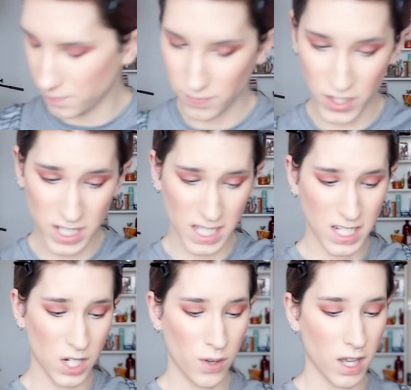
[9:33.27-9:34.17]
they're
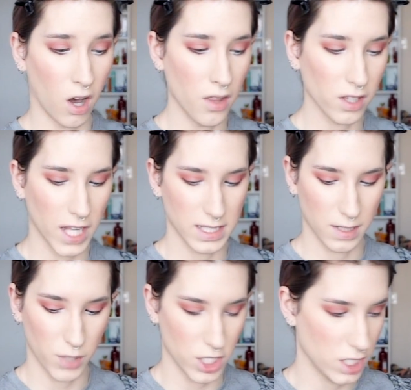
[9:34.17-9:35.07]
discontinuing all the classic
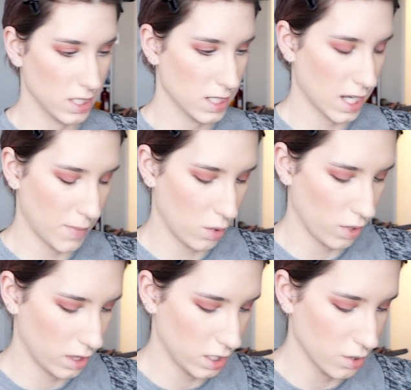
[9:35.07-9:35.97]
brushes to come out
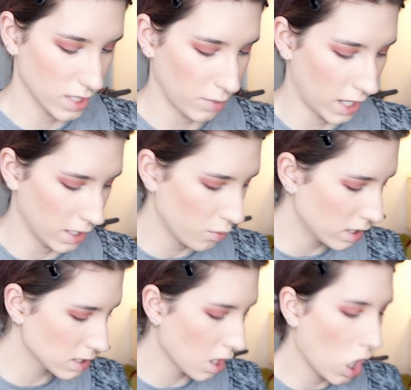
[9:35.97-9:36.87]
with the new double-ended
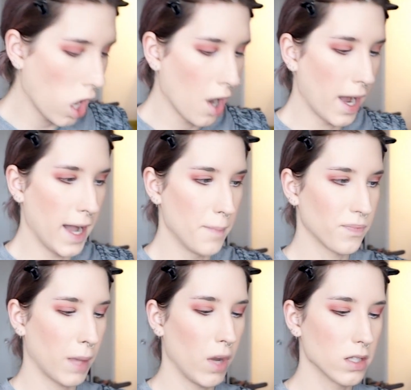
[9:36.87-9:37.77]
ones.
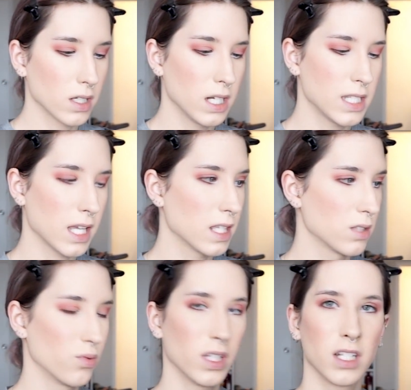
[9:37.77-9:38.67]
I'm also gonna take this
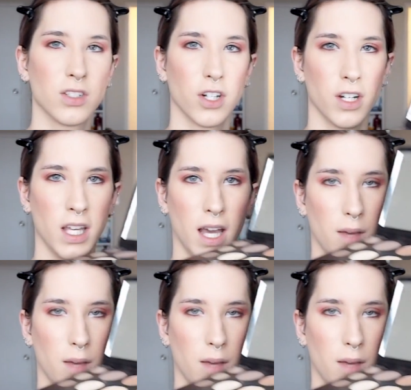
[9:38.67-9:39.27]
really dirty, I